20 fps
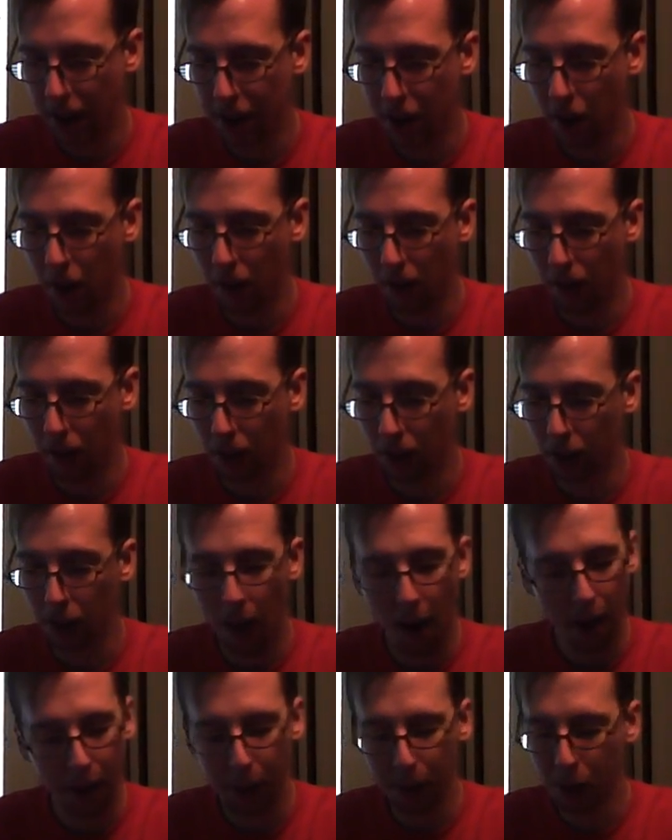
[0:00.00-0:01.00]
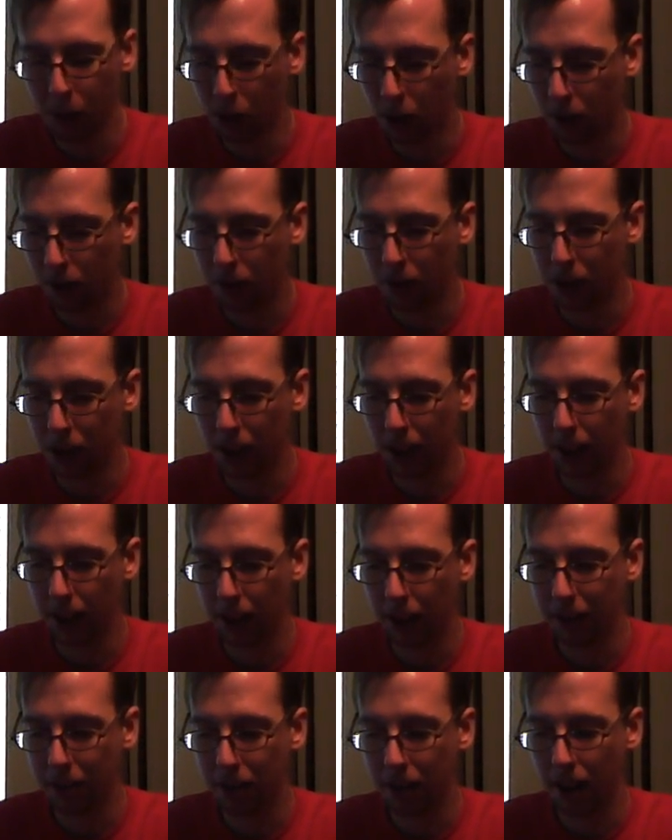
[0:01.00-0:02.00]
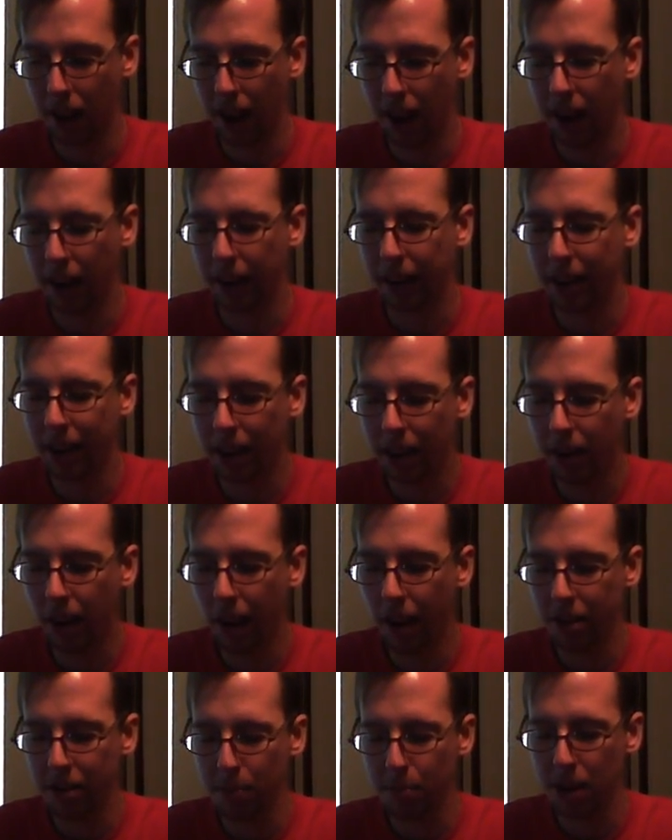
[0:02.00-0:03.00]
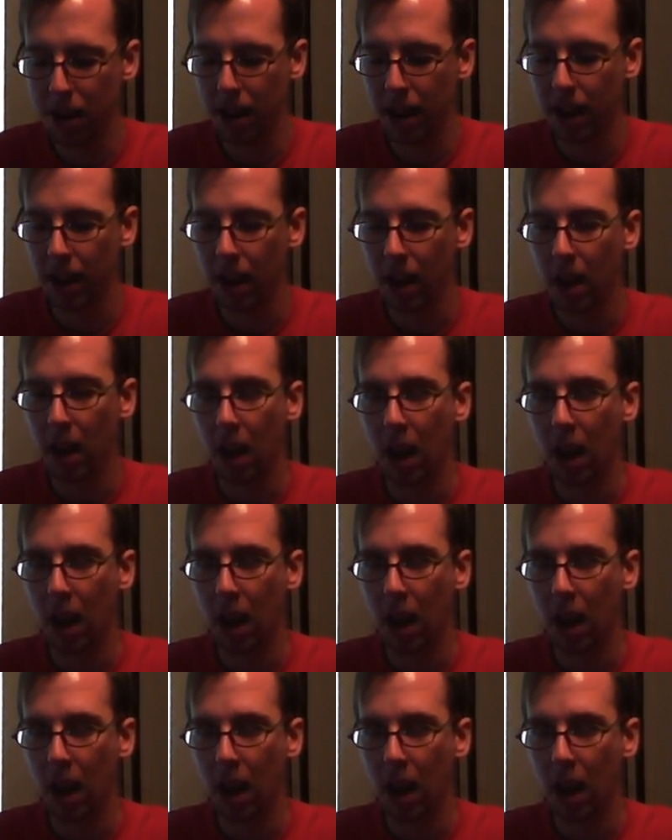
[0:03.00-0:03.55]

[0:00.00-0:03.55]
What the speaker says: I know a lot of people look for these, and it did cost me